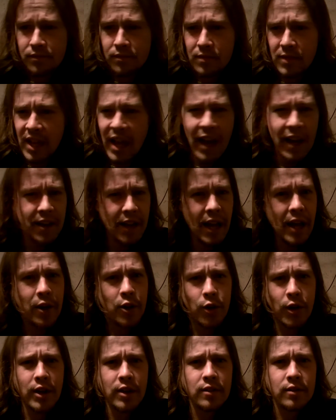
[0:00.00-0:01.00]
Yeah,
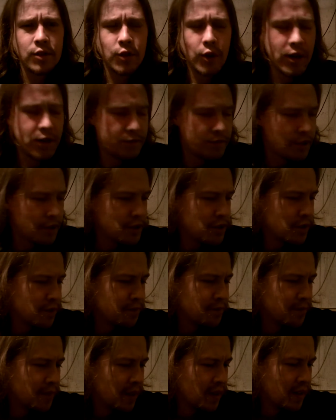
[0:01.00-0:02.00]
great version,
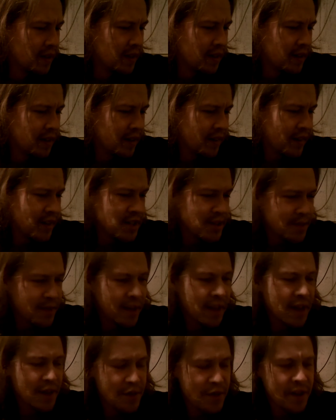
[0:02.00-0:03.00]
and that's
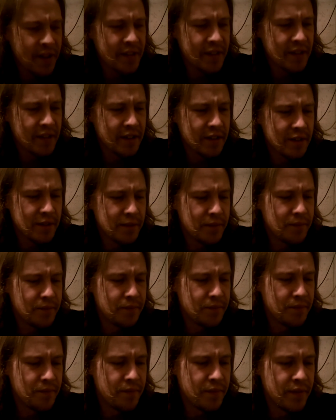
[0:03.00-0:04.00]
something I think the
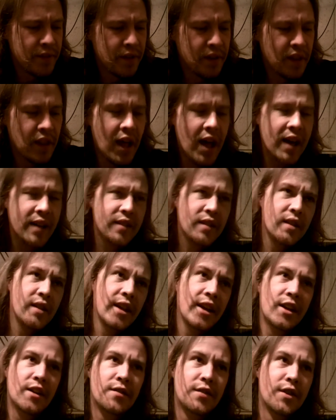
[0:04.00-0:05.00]

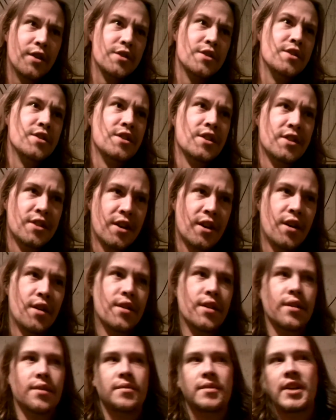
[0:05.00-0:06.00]
later versions of Tull
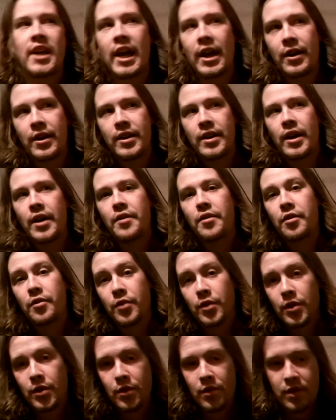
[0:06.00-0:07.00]
that carried on
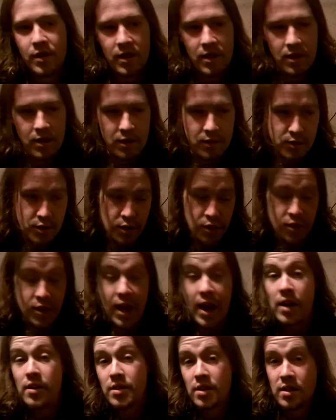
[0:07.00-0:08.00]
through the
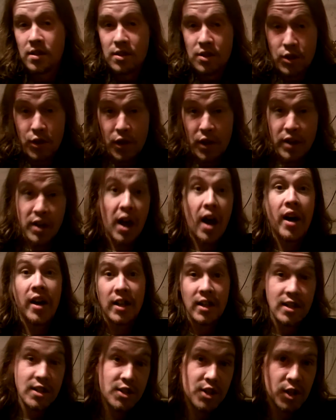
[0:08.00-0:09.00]
2000s or the
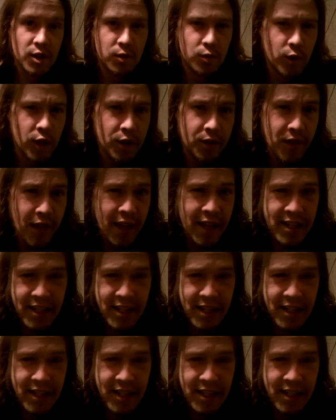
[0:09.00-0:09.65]
noughties or whatever that